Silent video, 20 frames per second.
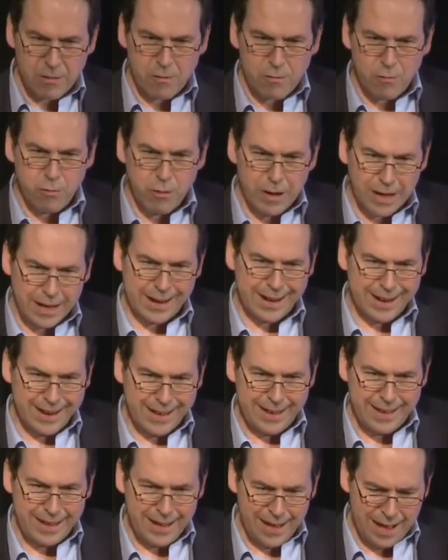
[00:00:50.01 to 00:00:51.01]

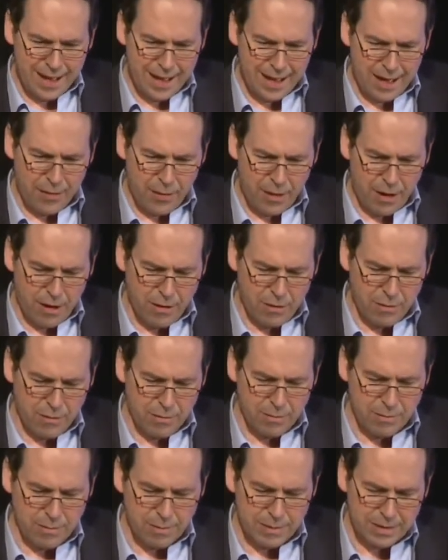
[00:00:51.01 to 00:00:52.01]
quickly, uh, though,
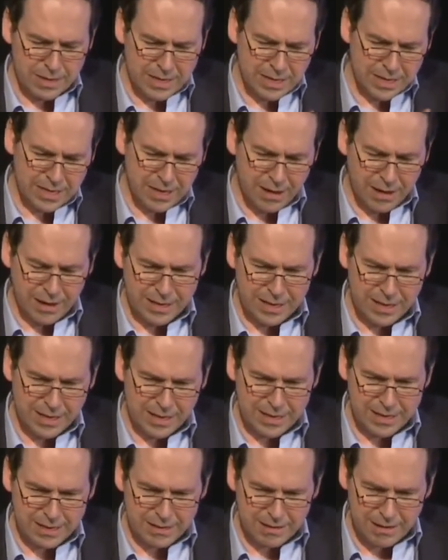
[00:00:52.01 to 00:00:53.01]

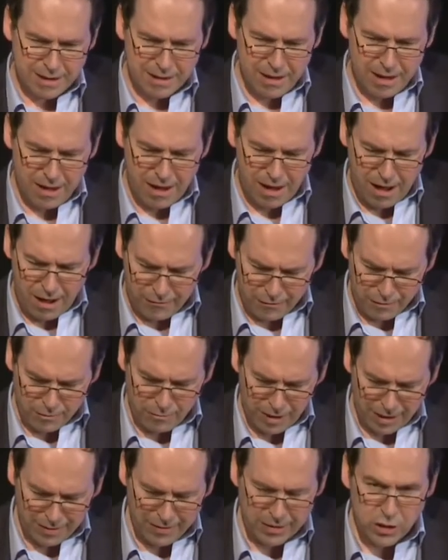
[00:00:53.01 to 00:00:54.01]
decided uh, after a
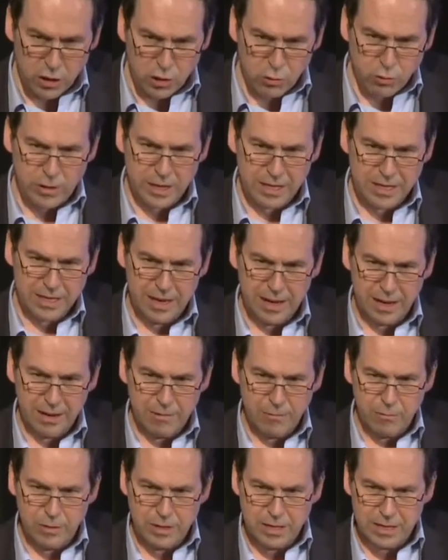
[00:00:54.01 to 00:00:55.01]
while that Twitter
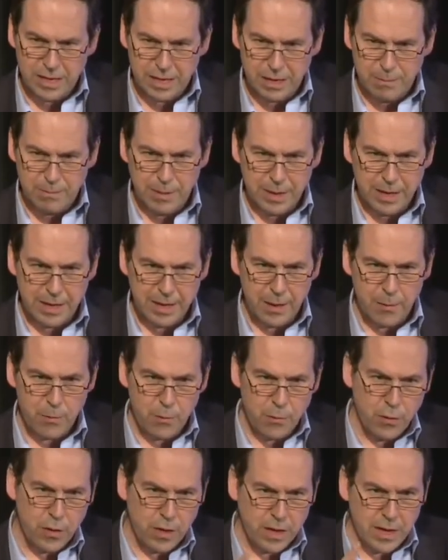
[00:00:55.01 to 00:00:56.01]
was going to be
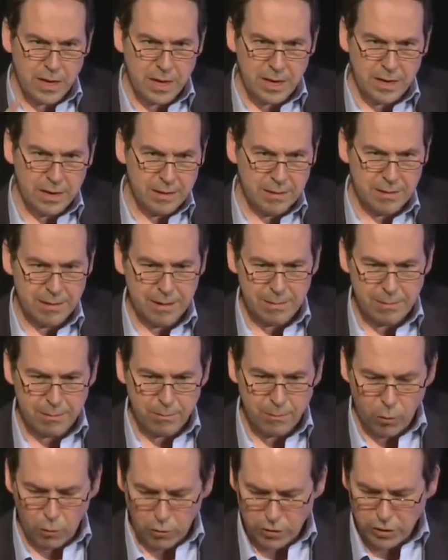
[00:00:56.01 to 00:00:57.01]
the
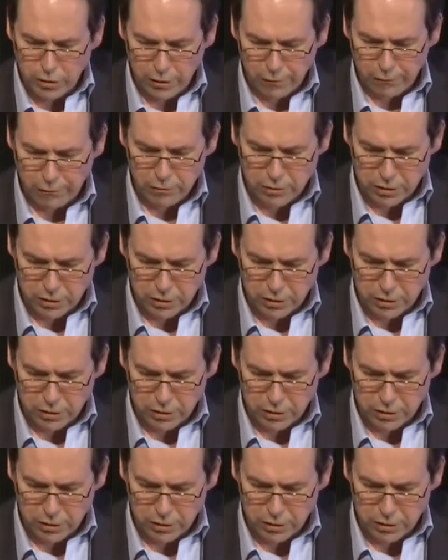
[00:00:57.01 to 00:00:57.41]
more useful